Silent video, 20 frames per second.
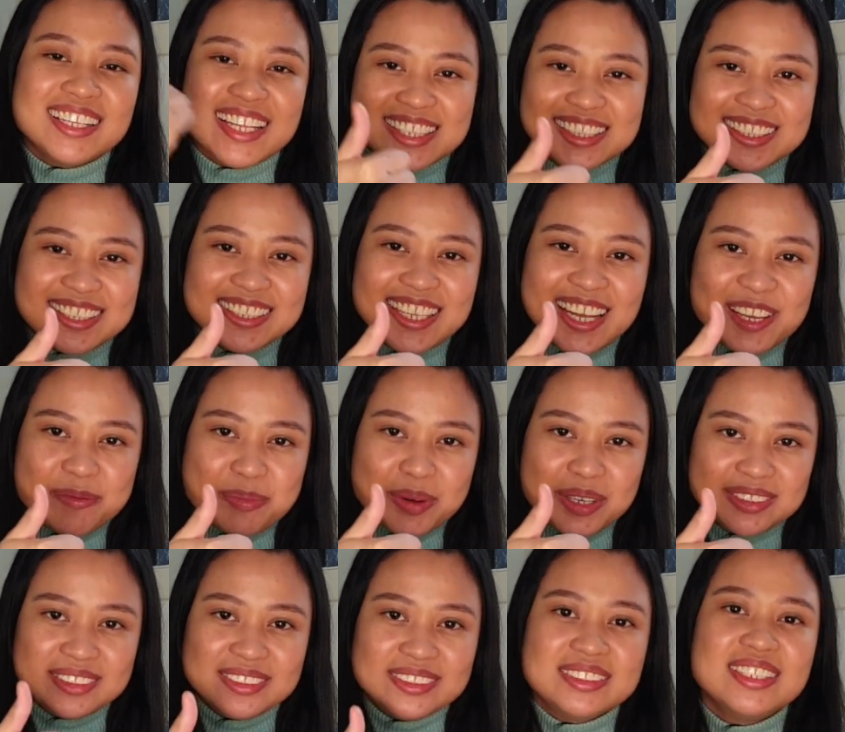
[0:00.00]
click the like
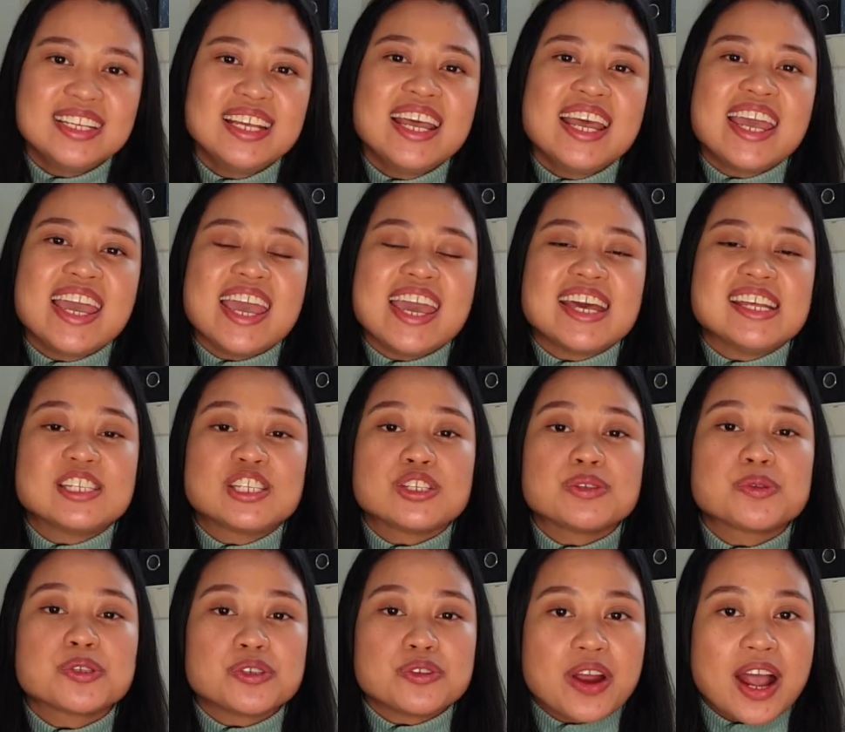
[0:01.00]
button and
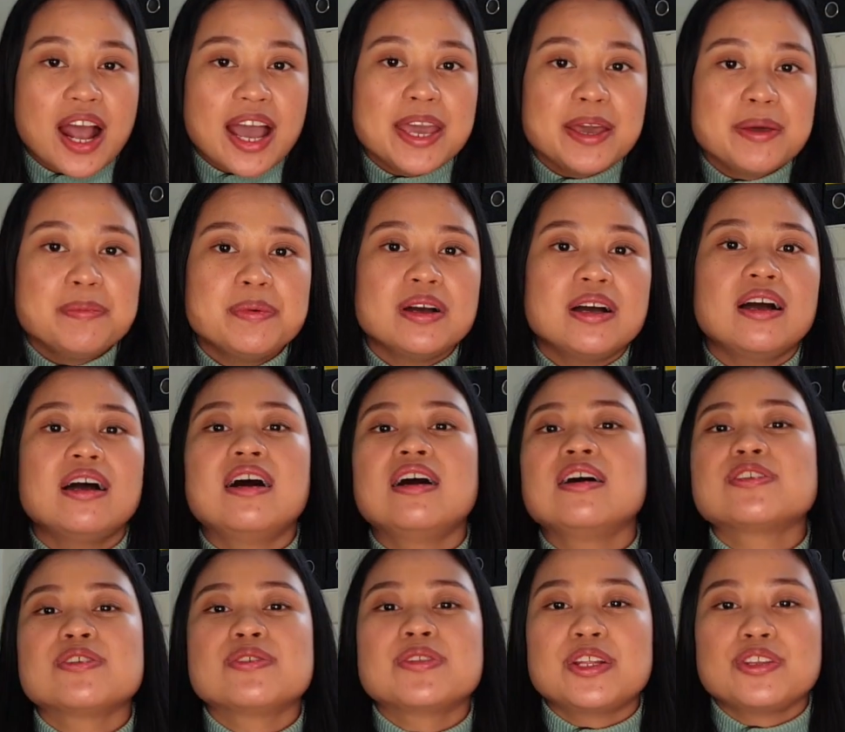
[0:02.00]
subscribe
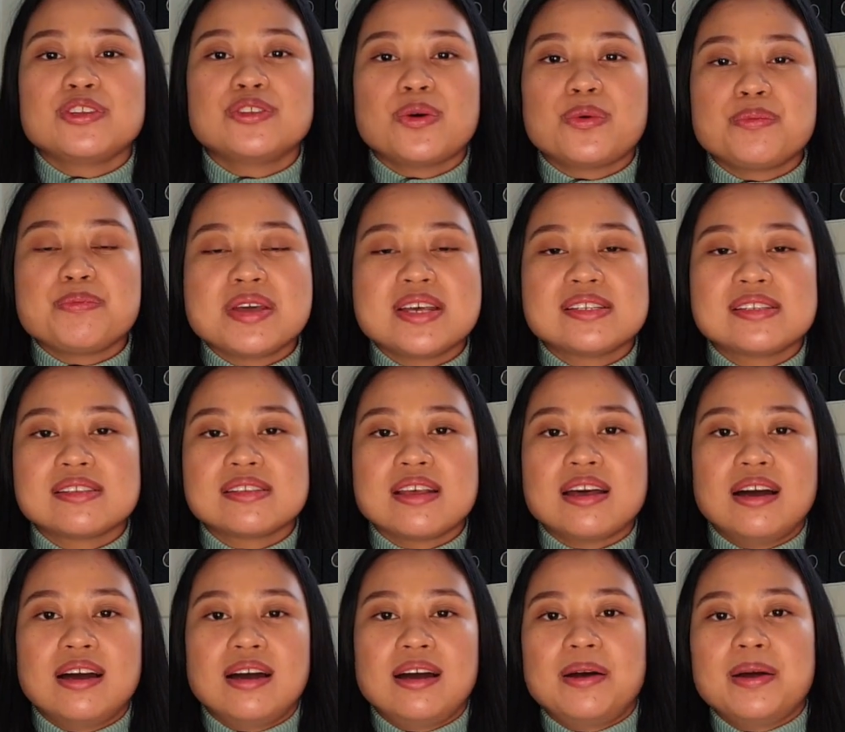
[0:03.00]
so that you don't miss
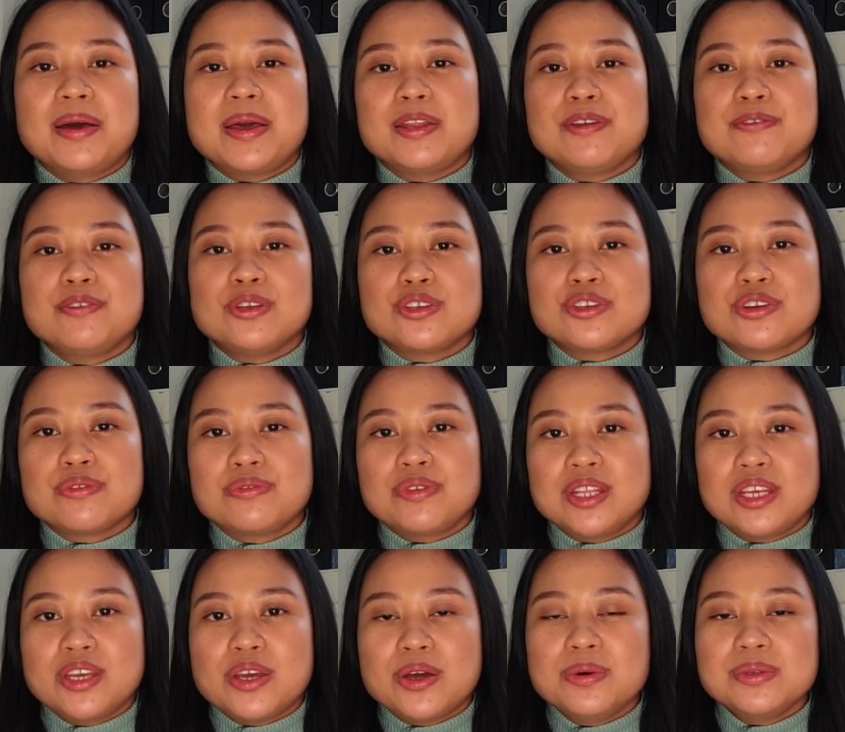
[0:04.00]
any future
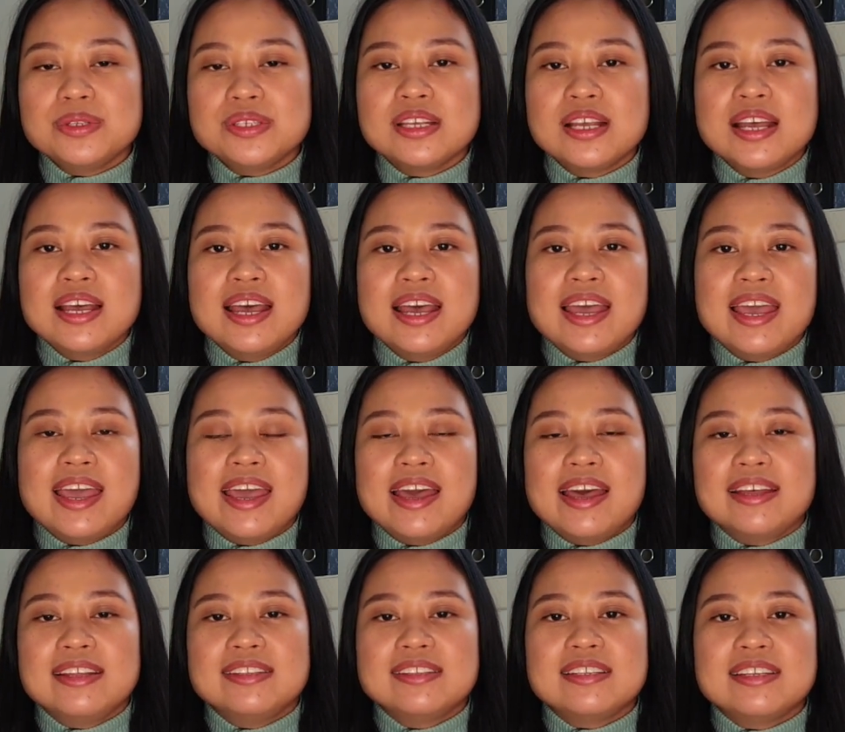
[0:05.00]
videos.
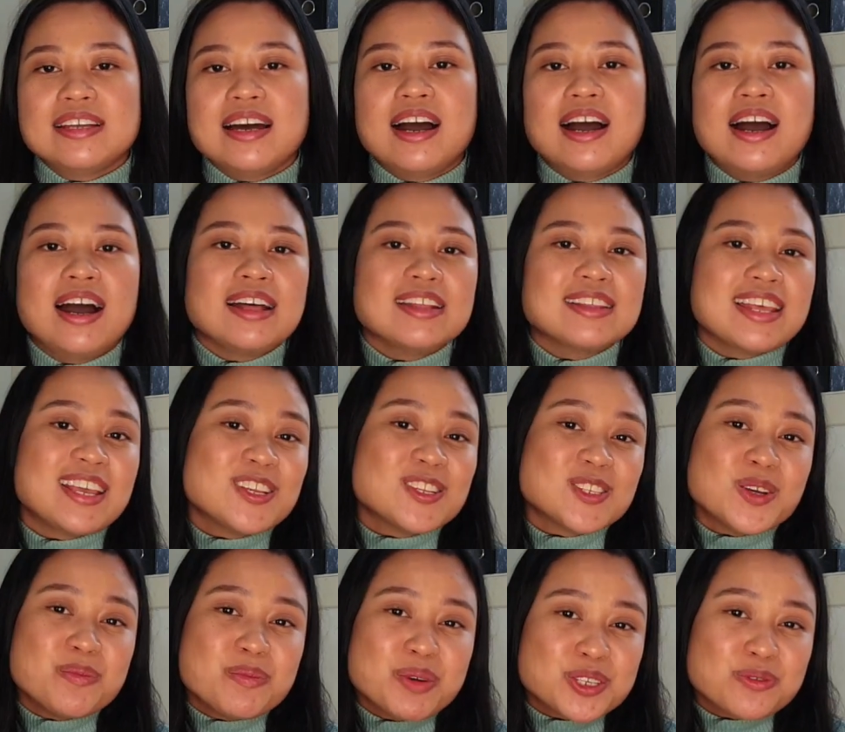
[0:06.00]
And thank
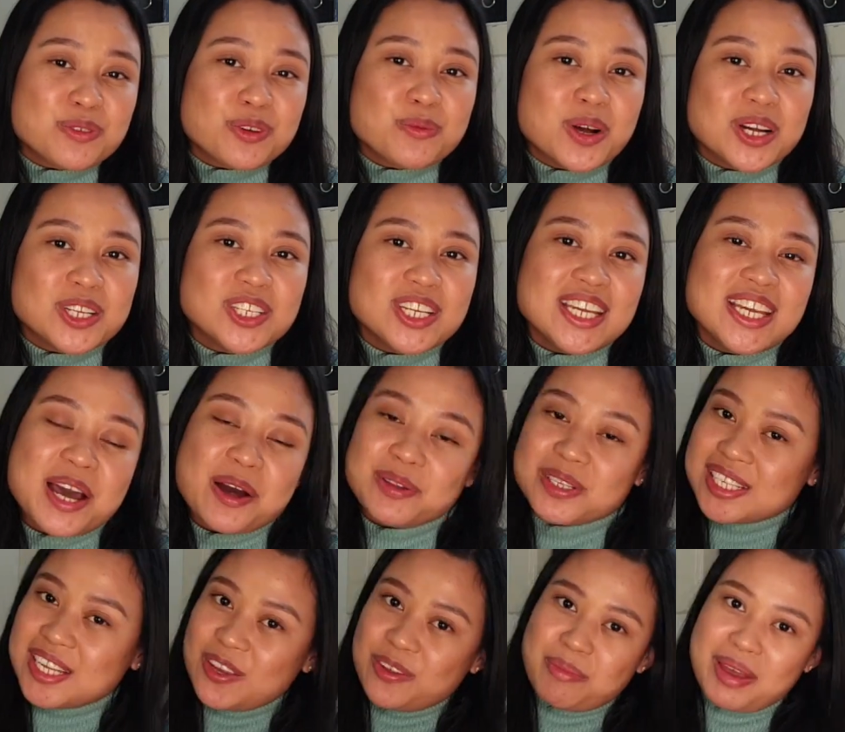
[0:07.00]
you so much for watching, and
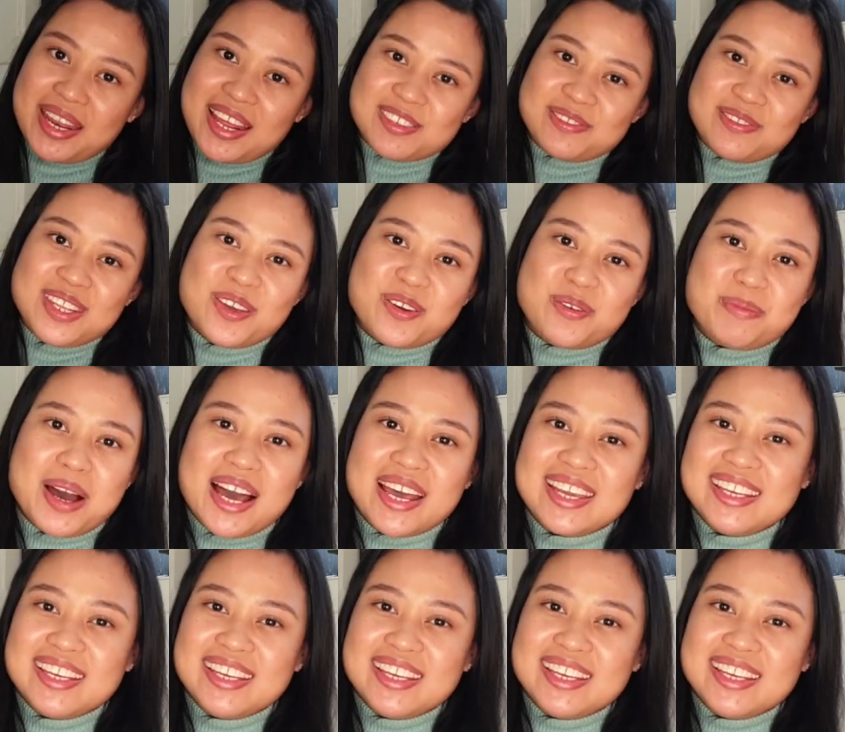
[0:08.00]
I'll see you in my next video.